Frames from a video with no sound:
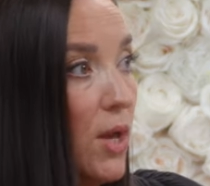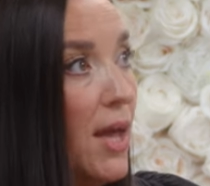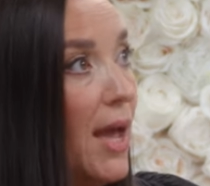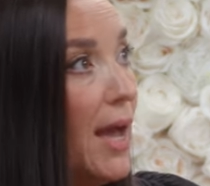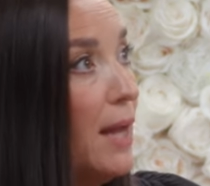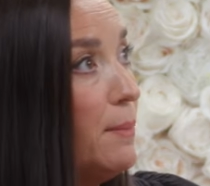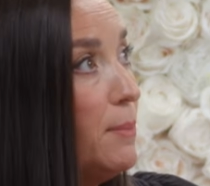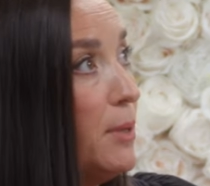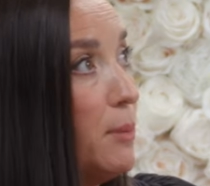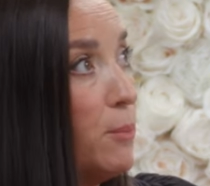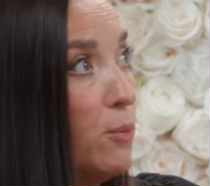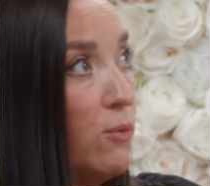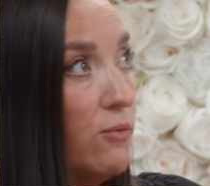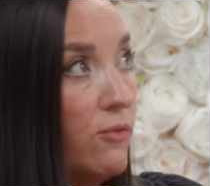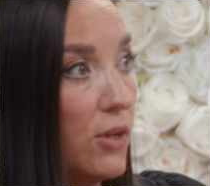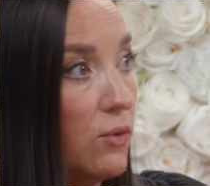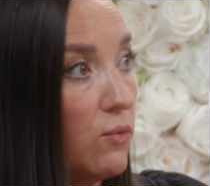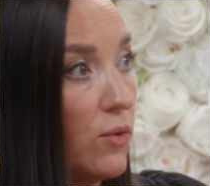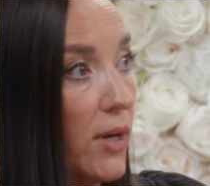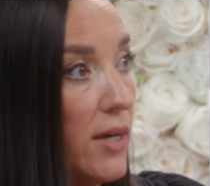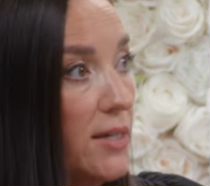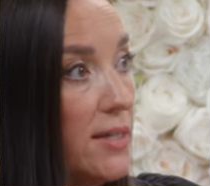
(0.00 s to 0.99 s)
No. And people
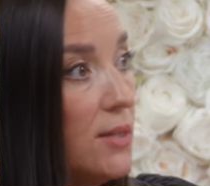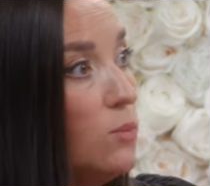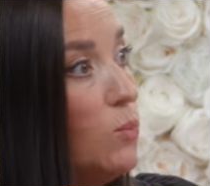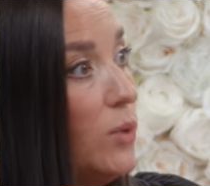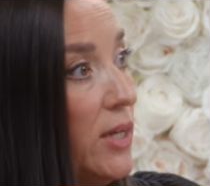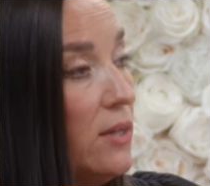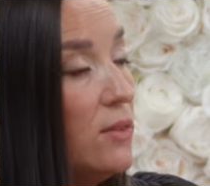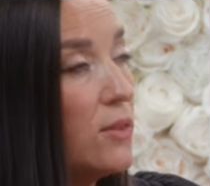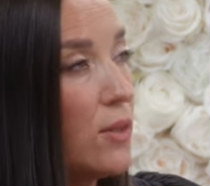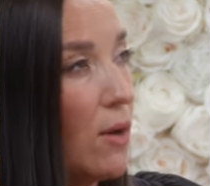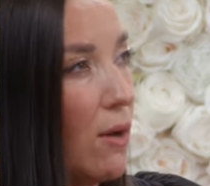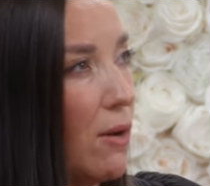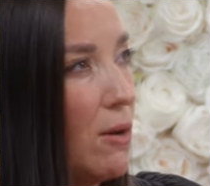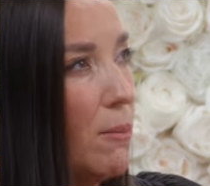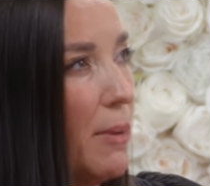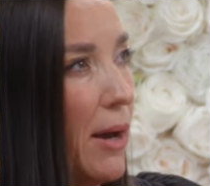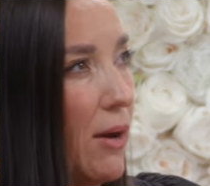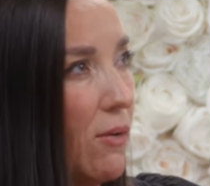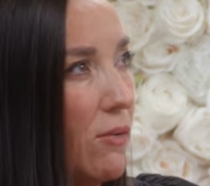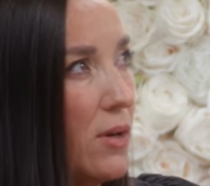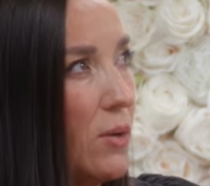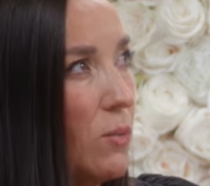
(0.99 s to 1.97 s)
fundraise. And we had thought
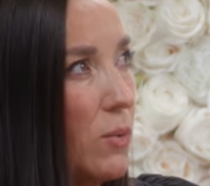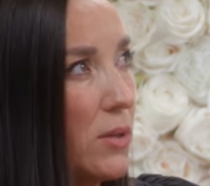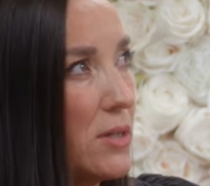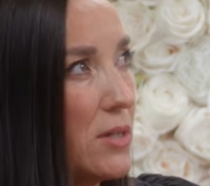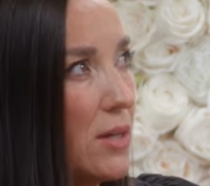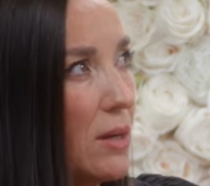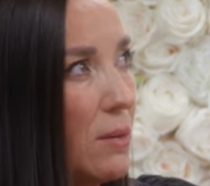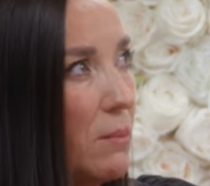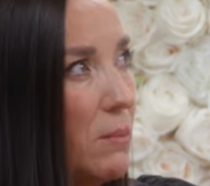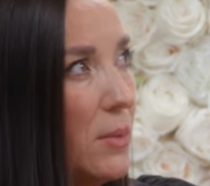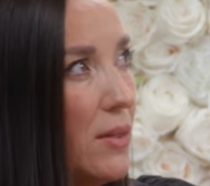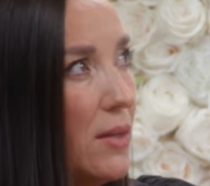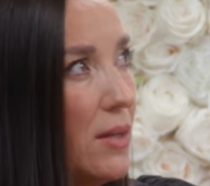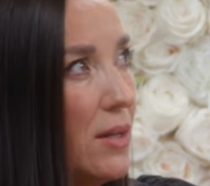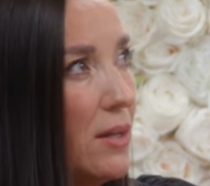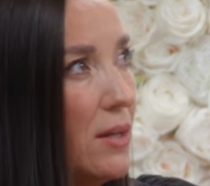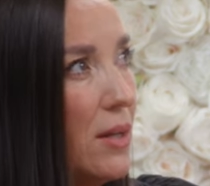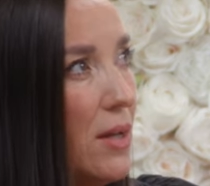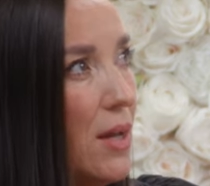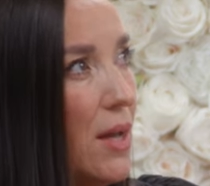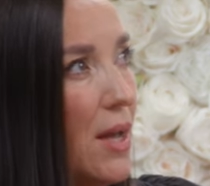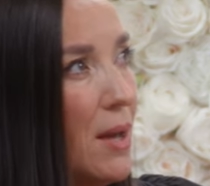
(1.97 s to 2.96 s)
about it at one time. And
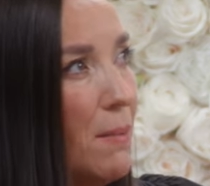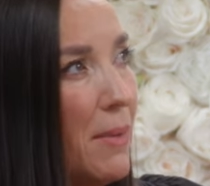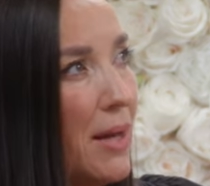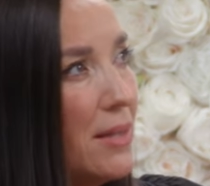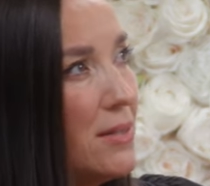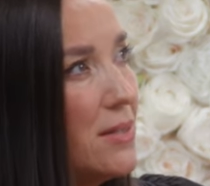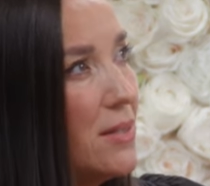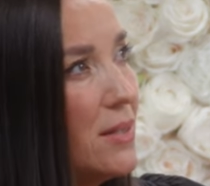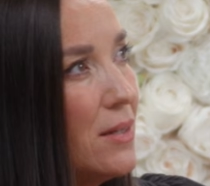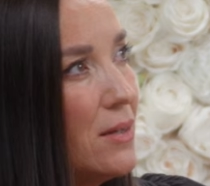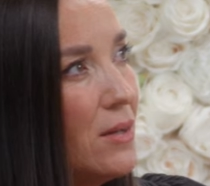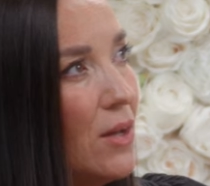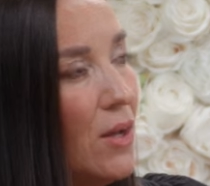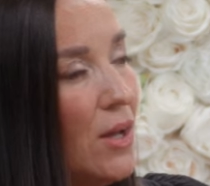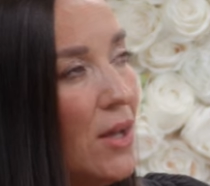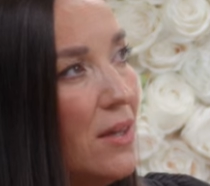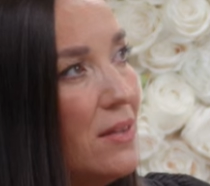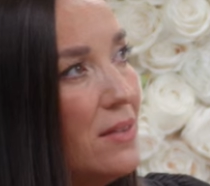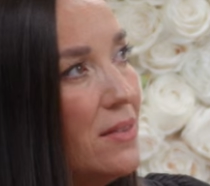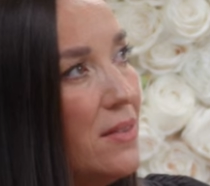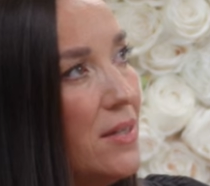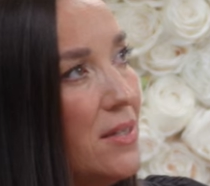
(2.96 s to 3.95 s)
then Matt said,
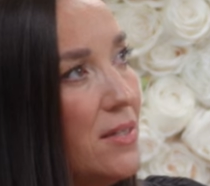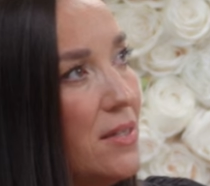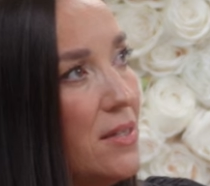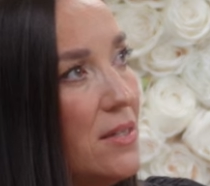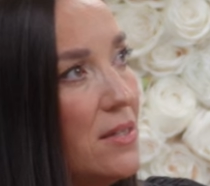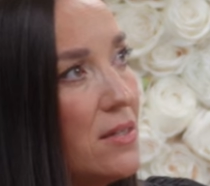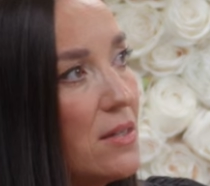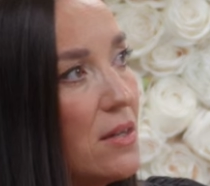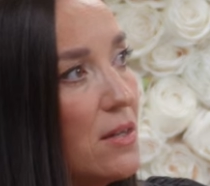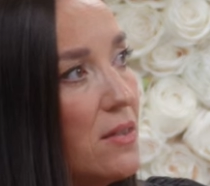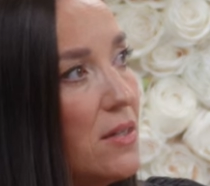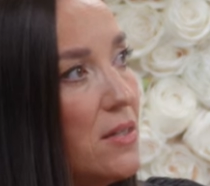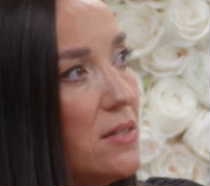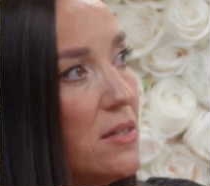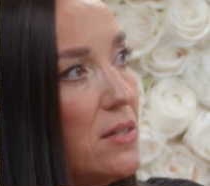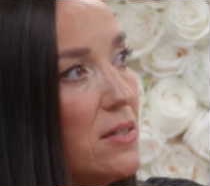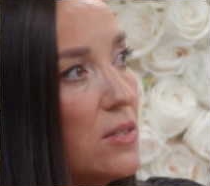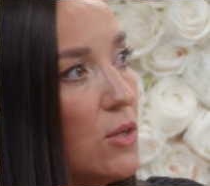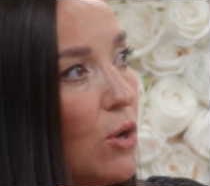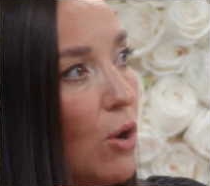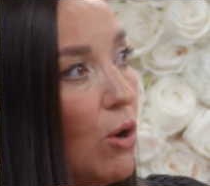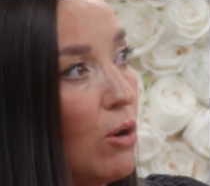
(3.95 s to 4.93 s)
This is this
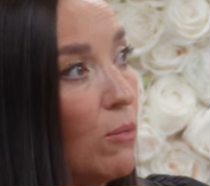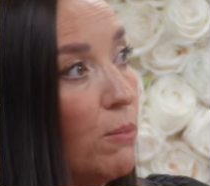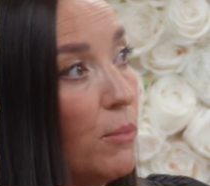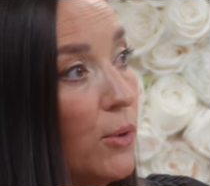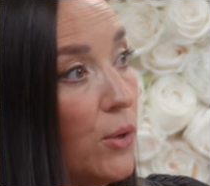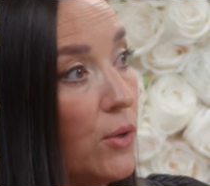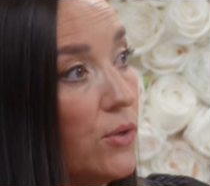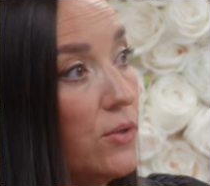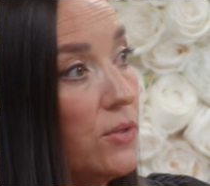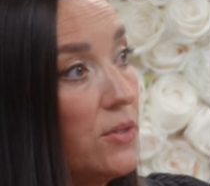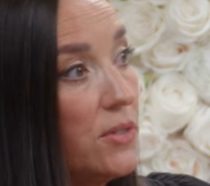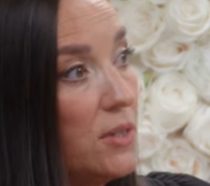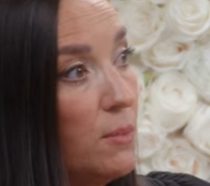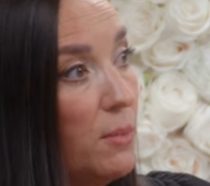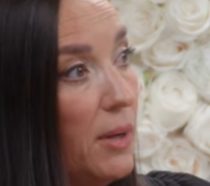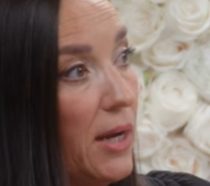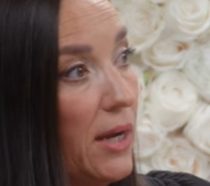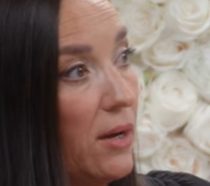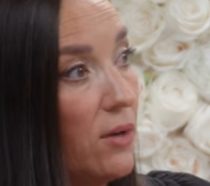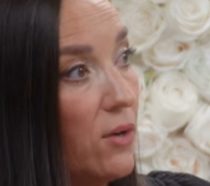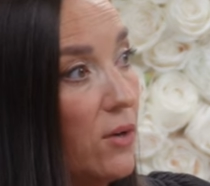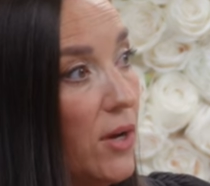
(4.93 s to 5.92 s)
is our burden to
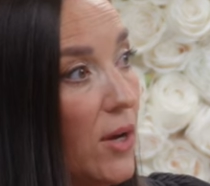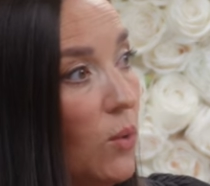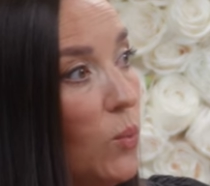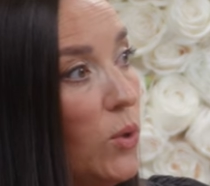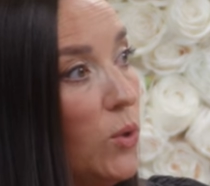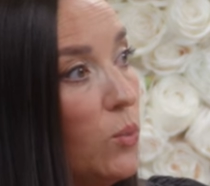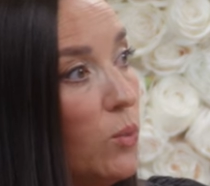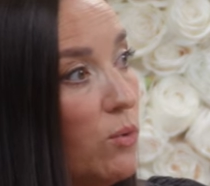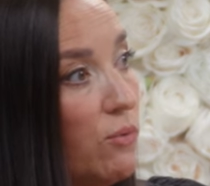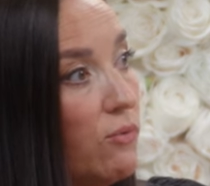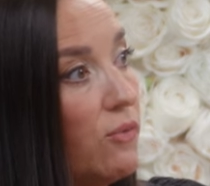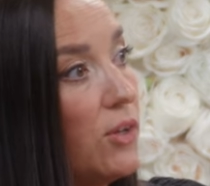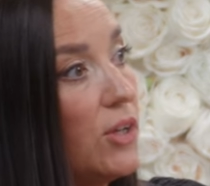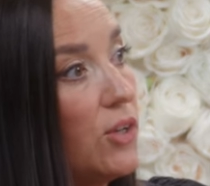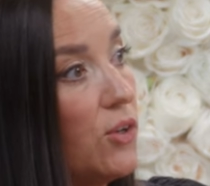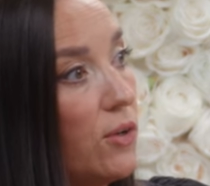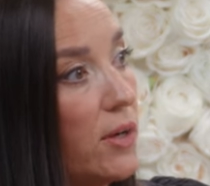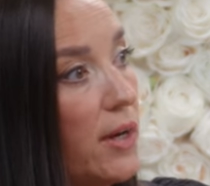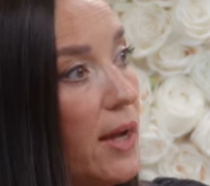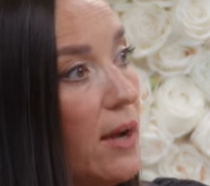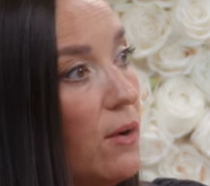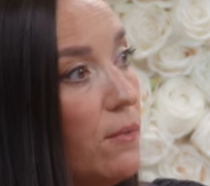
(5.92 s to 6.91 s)
bear and mm. we will mm.
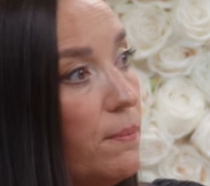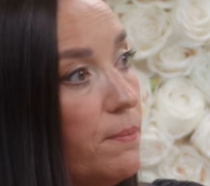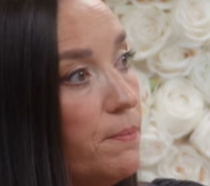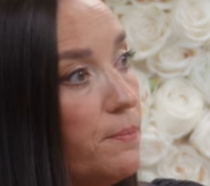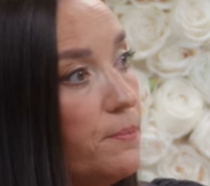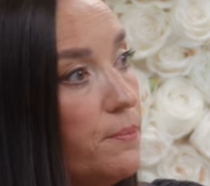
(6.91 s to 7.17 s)
figure it out.